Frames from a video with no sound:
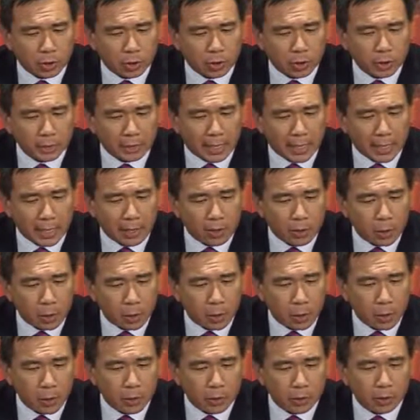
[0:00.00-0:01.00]
clause
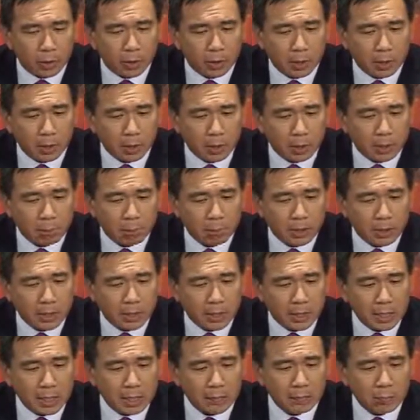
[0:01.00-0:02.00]
alone be
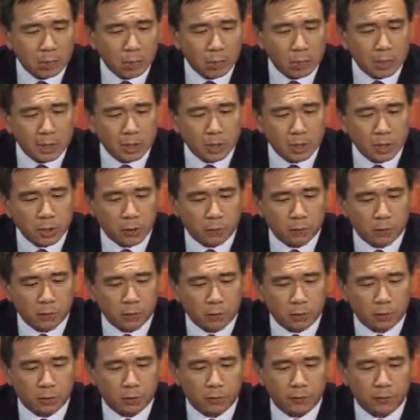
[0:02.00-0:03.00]
deemed to be
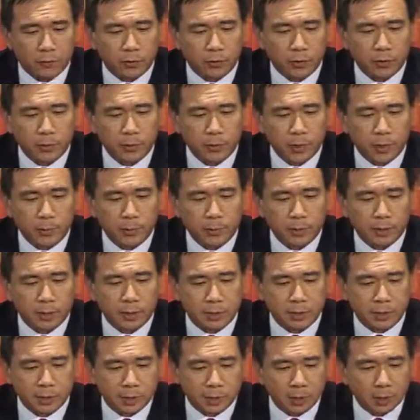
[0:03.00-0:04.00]
sufficient for
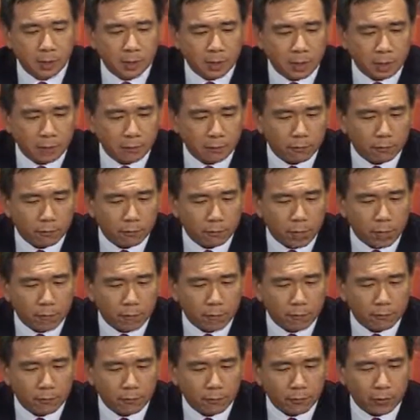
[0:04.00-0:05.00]
substance
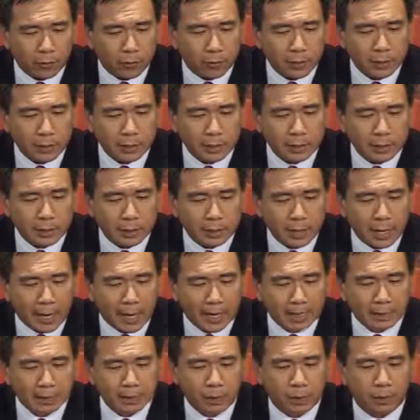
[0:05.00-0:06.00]
from a foreign
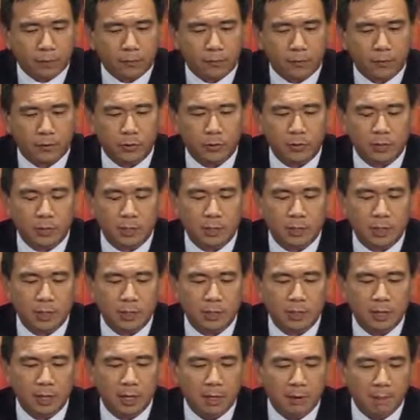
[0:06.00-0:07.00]
tax
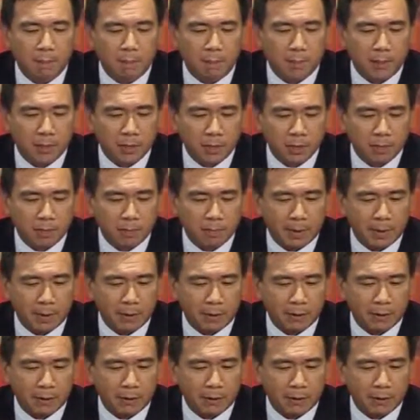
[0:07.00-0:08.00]
authority's
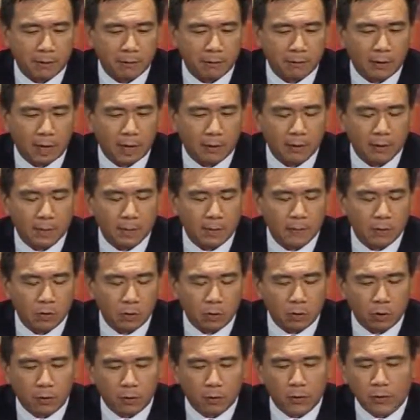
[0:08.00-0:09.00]
perspective? I believe
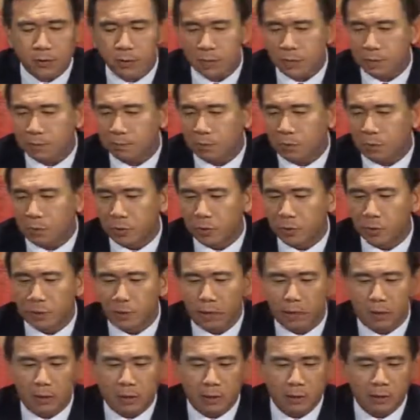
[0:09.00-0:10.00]
you covered this point
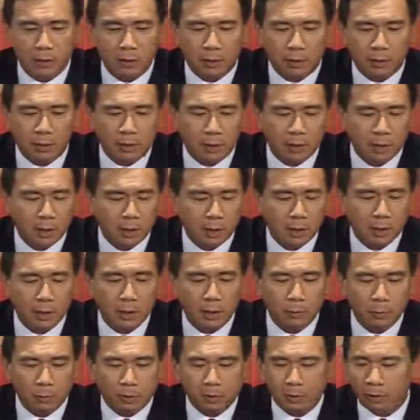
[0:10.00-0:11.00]
in
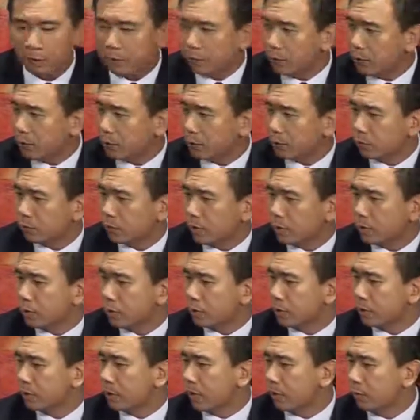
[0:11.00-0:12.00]
one of the first
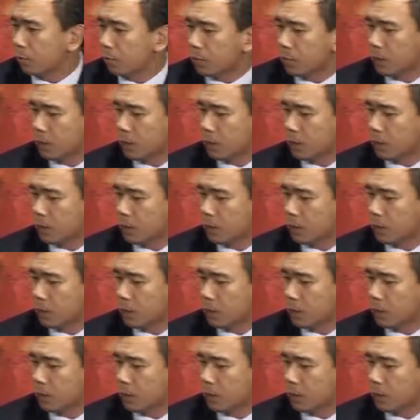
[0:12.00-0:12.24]
questions that